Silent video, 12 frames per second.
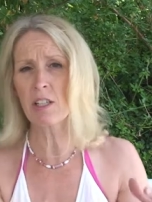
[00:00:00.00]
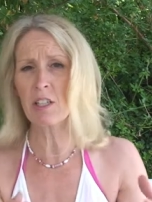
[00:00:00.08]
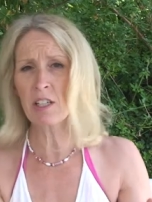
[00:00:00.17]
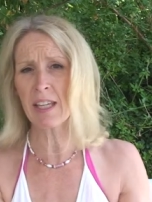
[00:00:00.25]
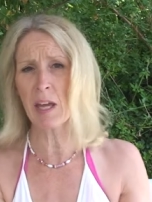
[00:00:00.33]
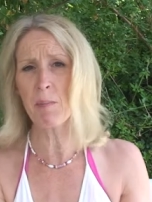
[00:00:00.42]

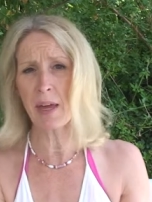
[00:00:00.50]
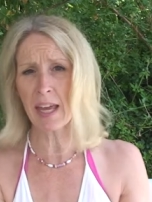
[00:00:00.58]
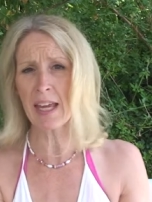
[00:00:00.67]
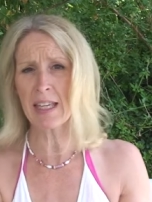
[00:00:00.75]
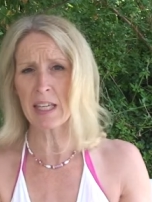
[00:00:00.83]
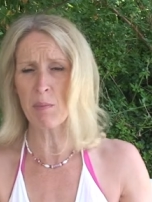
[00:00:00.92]
Just keep it
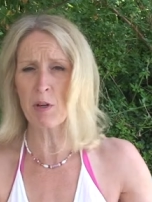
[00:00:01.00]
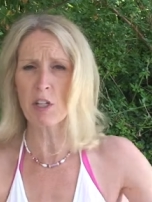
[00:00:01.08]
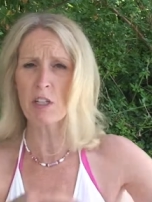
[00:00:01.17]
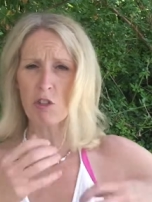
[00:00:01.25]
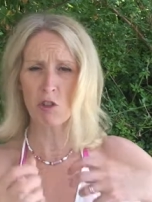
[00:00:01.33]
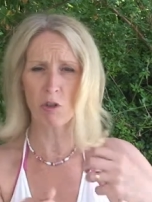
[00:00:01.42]
easy, but
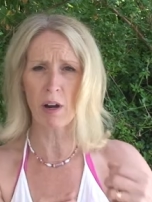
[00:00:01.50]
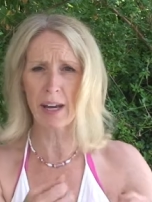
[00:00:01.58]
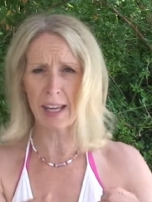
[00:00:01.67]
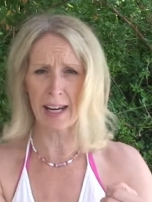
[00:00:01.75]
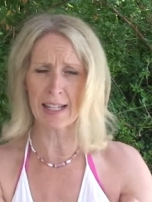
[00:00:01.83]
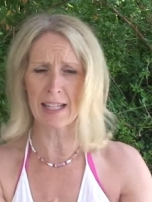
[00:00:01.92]
just try
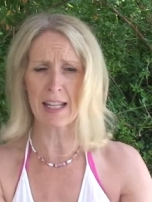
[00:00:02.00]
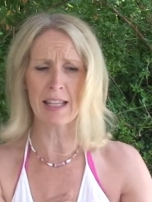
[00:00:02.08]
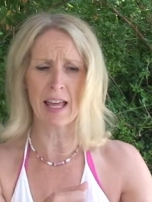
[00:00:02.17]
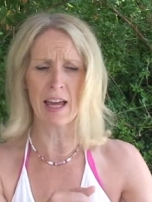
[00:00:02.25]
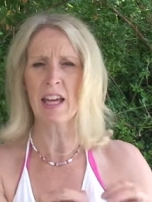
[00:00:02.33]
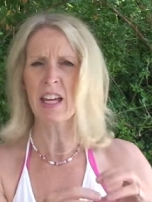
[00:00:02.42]
and add
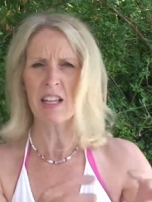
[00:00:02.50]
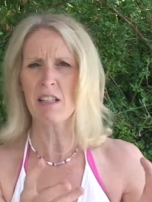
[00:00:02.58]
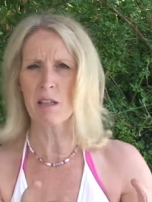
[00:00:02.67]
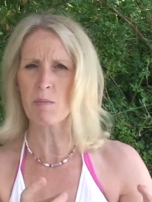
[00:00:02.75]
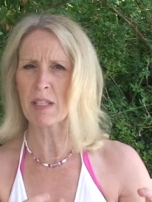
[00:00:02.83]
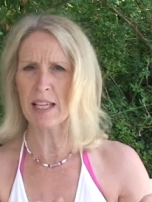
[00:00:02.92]
in there
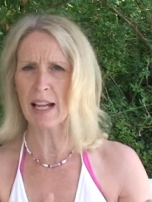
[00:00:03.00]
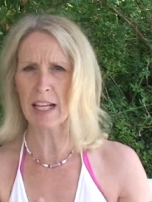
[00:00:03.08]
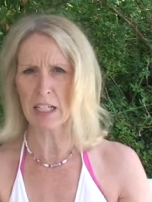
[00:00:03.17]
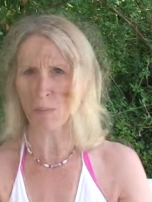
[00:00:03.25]
some salad.